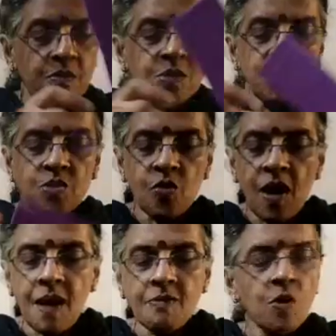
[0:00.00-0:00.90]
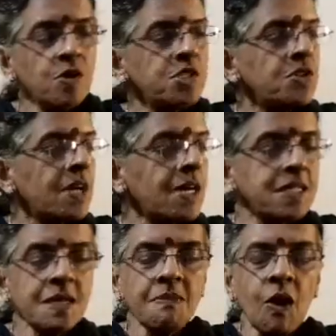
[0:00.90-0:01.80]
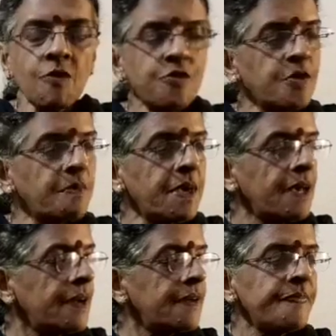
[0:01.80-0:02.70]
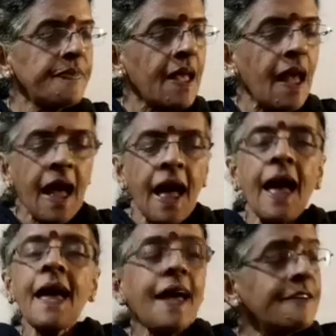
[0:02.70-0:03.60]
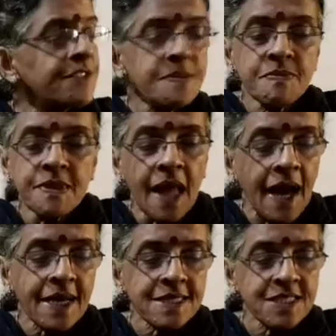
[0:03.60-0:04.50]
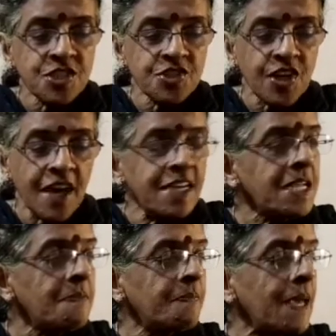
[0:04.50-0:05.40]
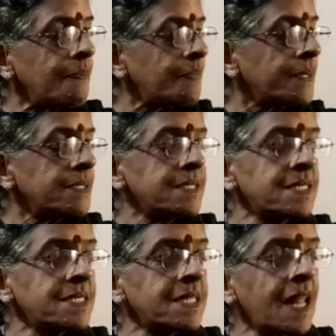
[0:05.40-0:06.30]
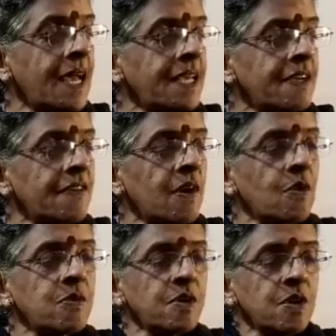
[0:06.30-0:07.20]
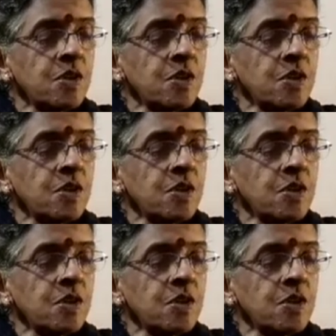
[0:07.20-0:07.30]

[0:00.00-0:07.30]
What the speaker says: So I'm going to cut them out from here. I have some nice shiny papers lying around.